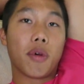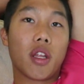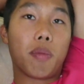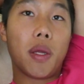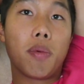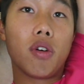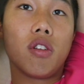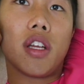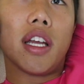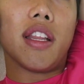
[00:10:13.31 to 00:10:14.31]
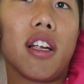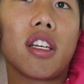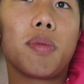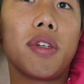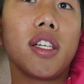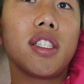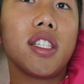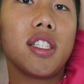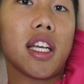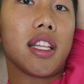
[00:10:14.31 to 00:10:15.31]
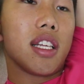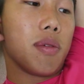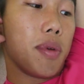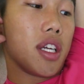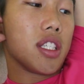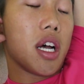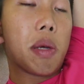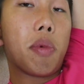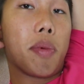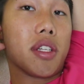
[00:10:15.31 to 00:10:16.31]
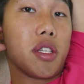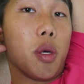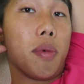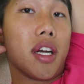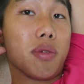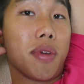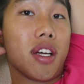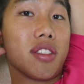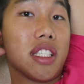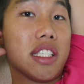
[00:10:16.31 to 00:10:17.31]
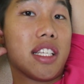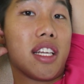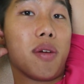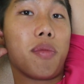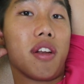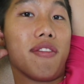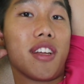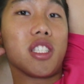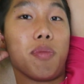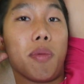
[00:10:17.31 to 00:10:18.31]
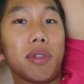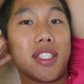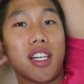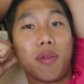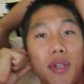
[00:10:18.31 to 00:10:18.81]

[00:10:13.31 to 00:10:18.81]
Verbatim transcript: from other people and their experiences, and then because I'm about to go buy some houses and I'm gonna fix them up and sell